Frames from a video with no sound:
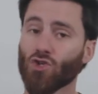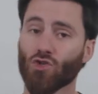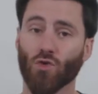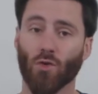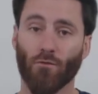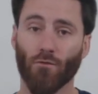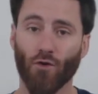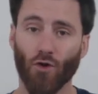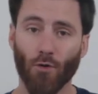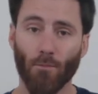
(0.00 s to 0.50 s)

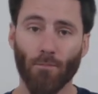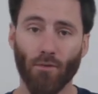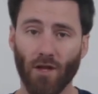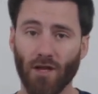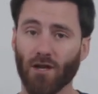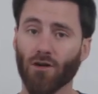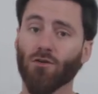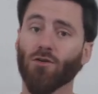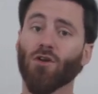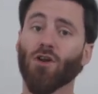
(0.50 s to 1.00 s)
So if you're a
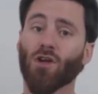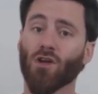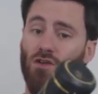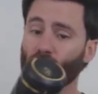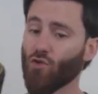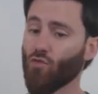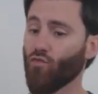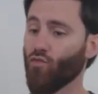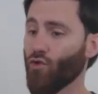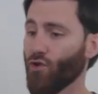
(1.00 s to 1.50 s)
player,
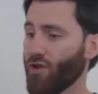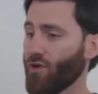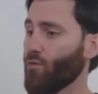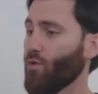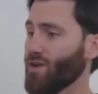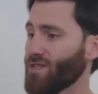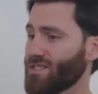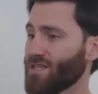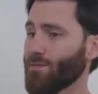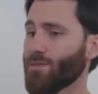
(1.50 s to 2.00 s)
you really
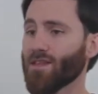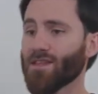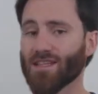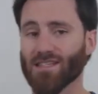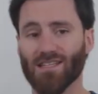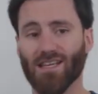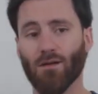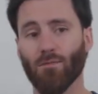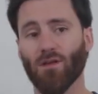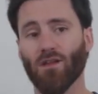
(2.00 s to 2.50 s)
want something
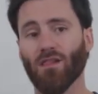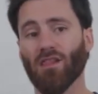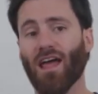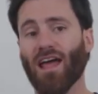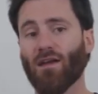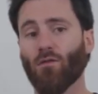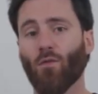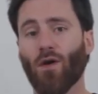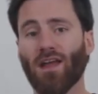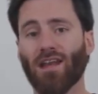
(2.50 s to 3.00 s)
that's going to be
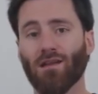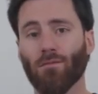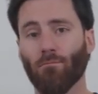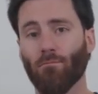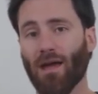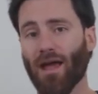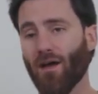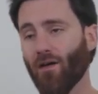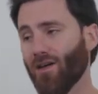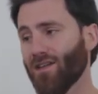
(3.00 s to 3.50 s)
lightweight
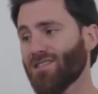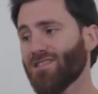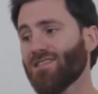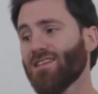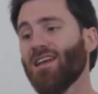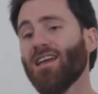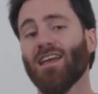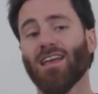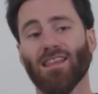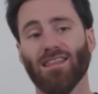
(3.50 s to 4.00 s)
and
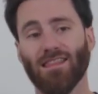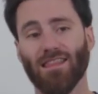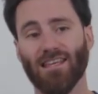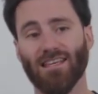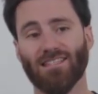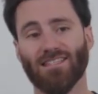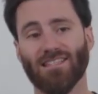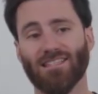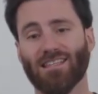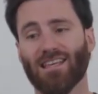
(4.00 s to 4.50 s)
balanced,
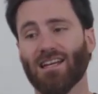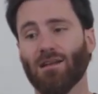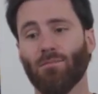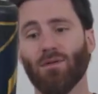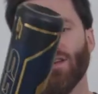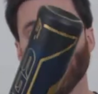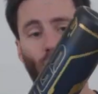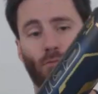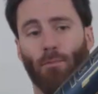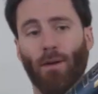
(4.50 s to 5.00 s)
this is going to
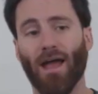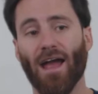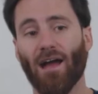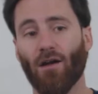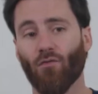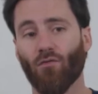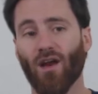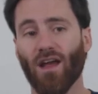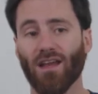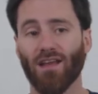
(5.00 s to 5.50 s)
be your
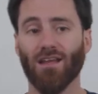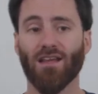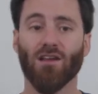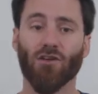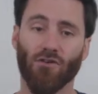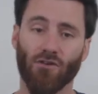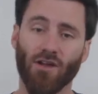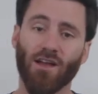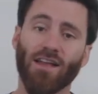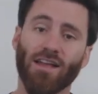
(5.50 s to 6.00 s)
bat right
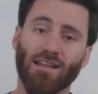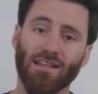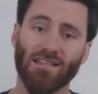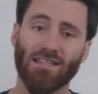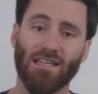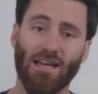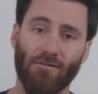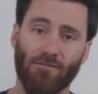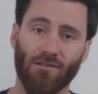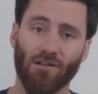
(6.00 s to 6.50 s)
here,
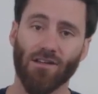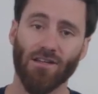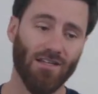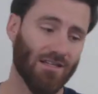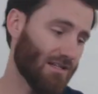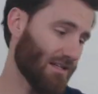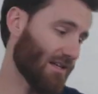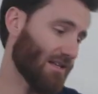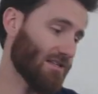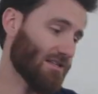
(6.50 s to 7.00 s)

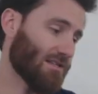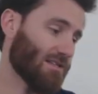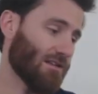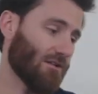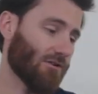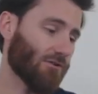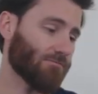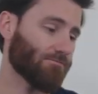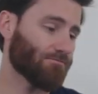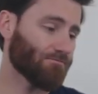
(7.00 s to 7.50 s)
definitely to
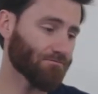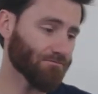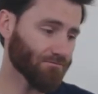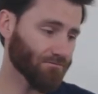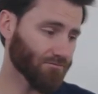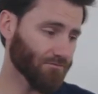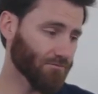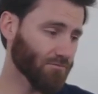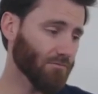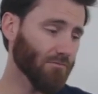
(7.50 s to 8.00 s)
consider.
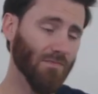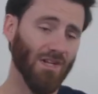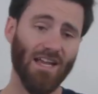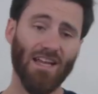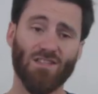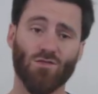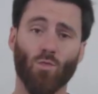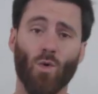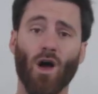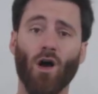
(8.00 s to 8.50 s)

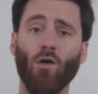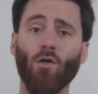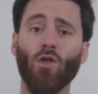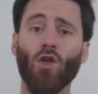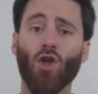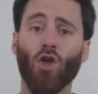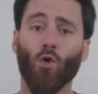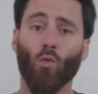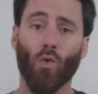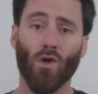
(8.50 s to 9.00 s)
As
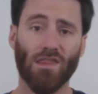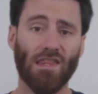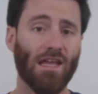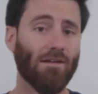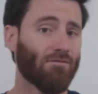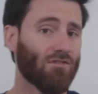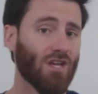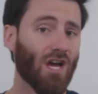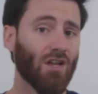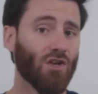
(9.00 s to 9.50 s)
well, what
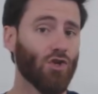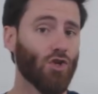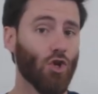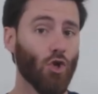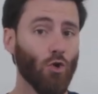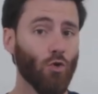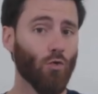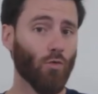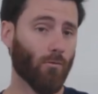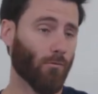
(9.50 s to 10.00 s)
they've done
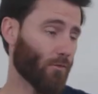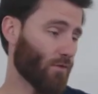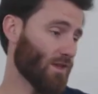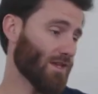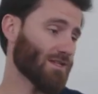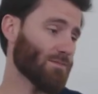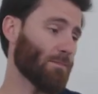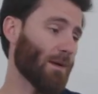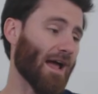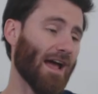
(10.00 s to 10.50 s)
new for
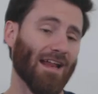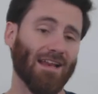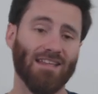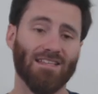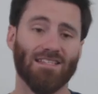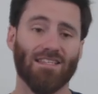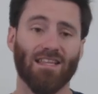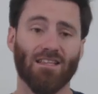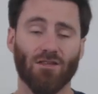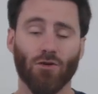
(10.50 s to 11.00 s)
this bat
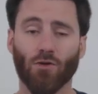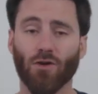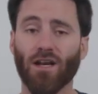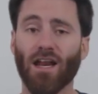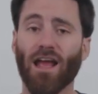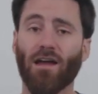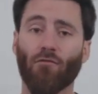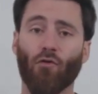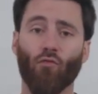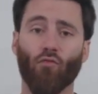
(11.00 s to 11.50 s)
is that they're going
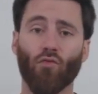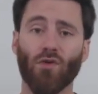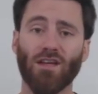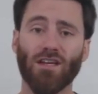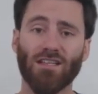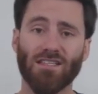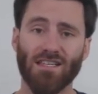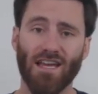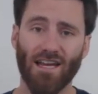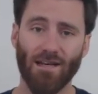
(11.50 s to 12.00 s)
to have a
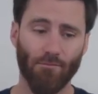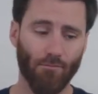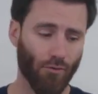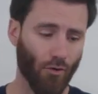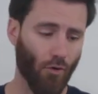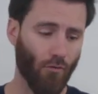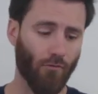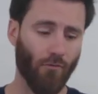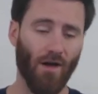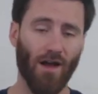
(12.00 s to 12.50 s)
redesigned
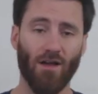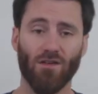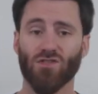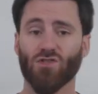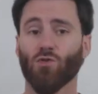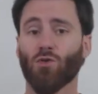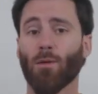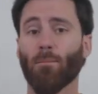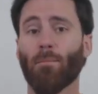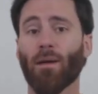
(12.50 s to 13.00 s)
profile.
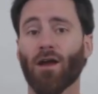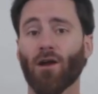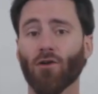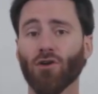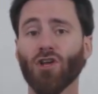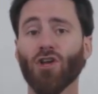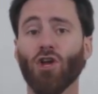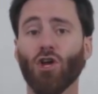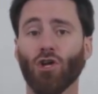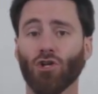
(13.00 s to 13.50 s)
So
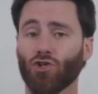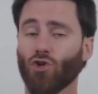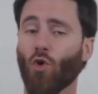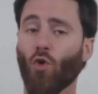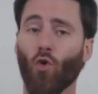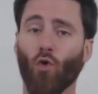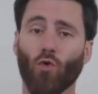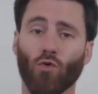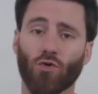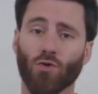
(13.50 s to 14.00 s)
compared to
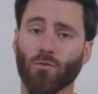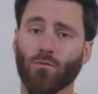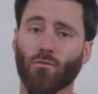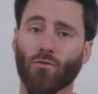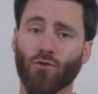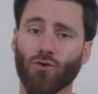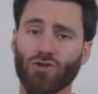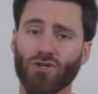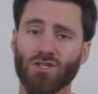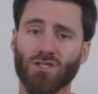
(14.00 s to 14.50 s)
older
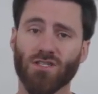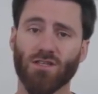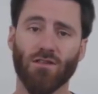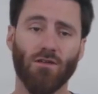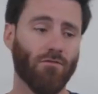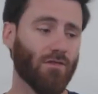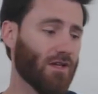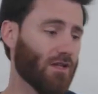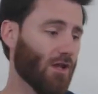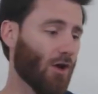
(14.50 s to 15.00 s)
versions of
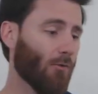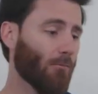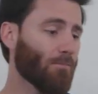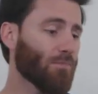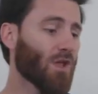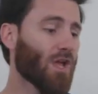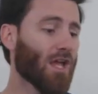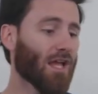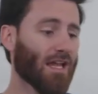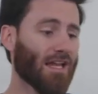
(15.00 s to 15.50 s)
the Velo,
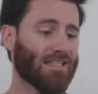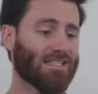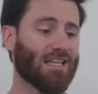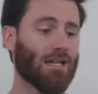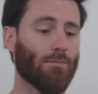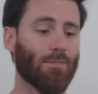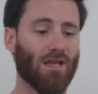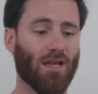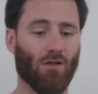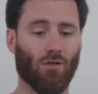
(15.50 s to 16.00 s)
it's
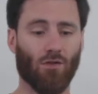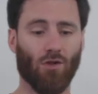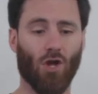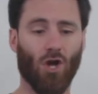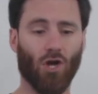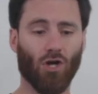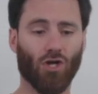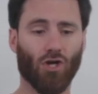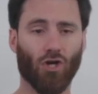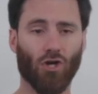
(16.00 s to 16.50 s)
going to be a
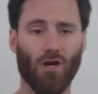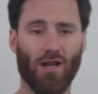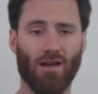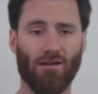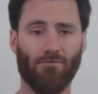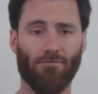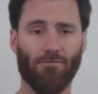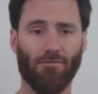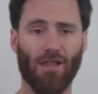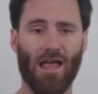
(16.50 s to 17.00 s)
longer
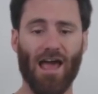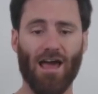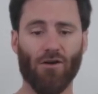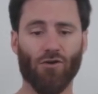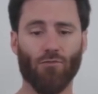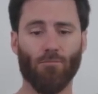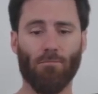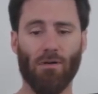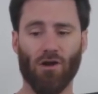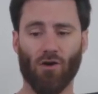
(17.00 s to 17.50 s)
and
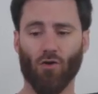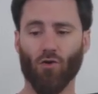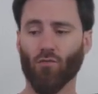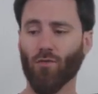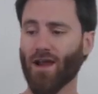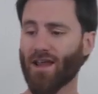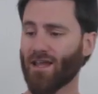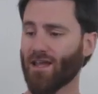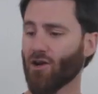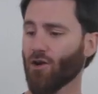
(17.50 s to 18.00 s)
flatter barrel
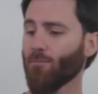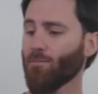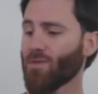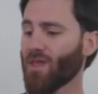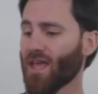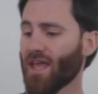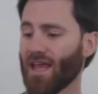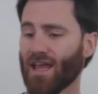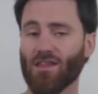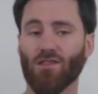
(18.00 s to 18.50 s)
right here,
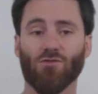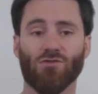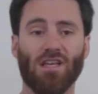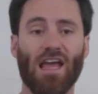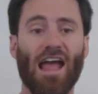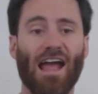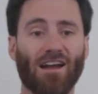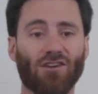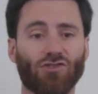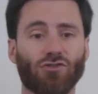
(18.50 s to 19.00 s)
and there's
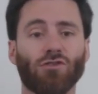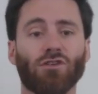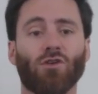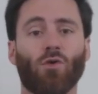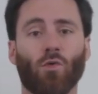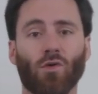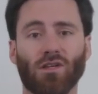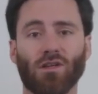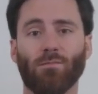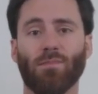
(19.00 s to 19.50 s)
actually
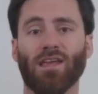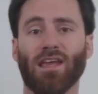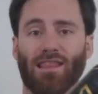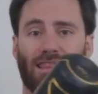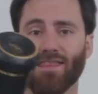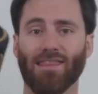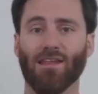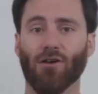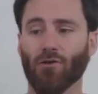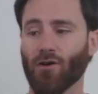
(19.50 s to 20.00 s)
going to be a
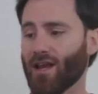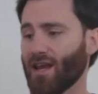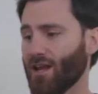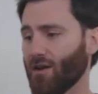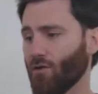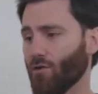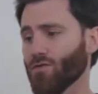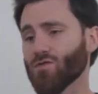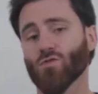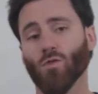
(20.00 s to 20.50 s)
thinner
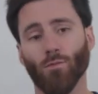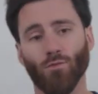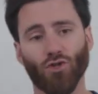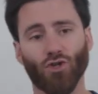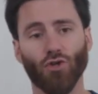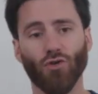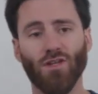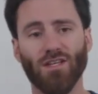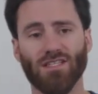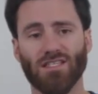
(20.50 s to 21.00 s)
handle. So I'm
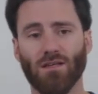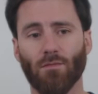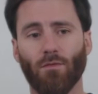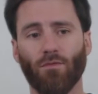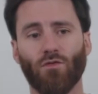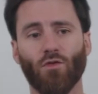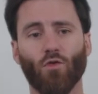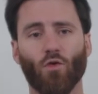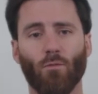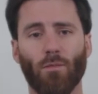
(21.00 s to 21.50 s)
sure that some
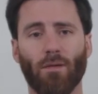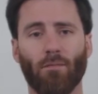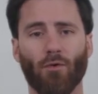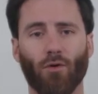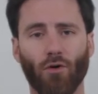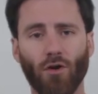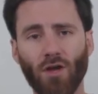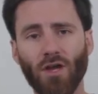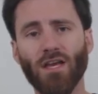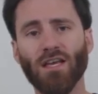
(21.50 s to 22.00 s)
of you
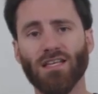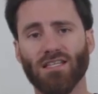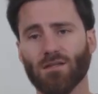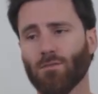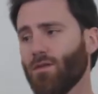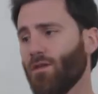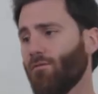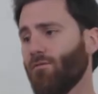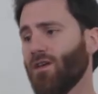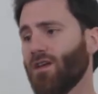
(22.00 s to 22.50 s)
remember
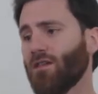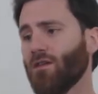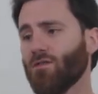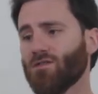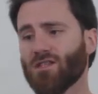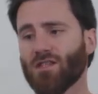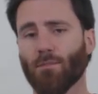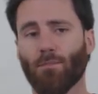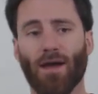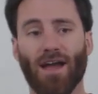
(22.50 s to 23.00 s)
some of the
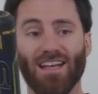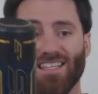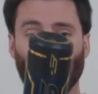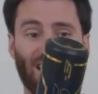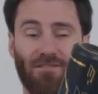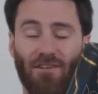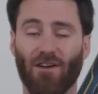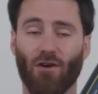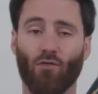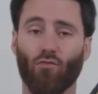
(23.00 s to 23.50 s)
Velos in the past
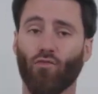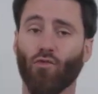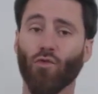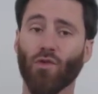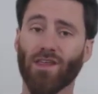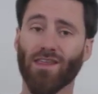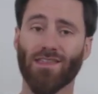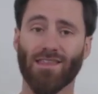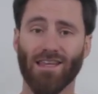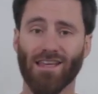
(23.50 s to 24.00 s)
that have had a
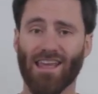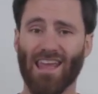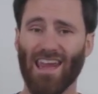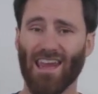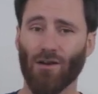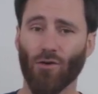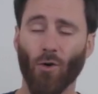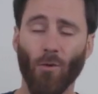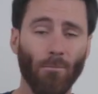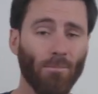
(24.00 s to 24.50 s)
really thick
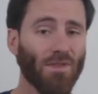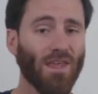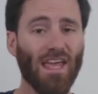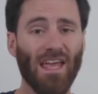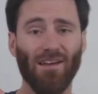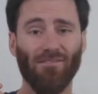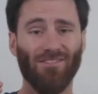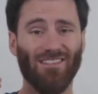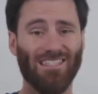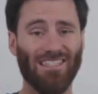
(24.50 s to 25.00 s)
handle.
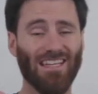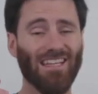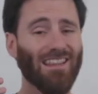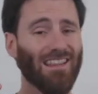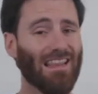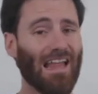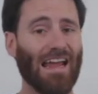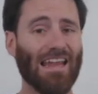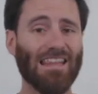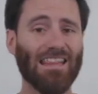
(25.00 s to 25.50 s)
If you
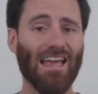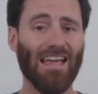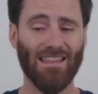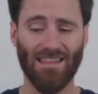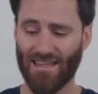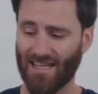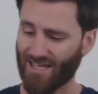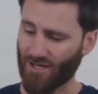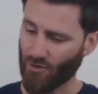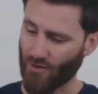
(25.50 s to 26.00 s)
didn't like
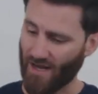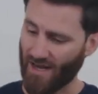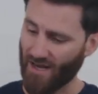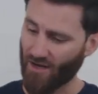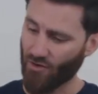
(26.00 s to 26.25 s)
that thicker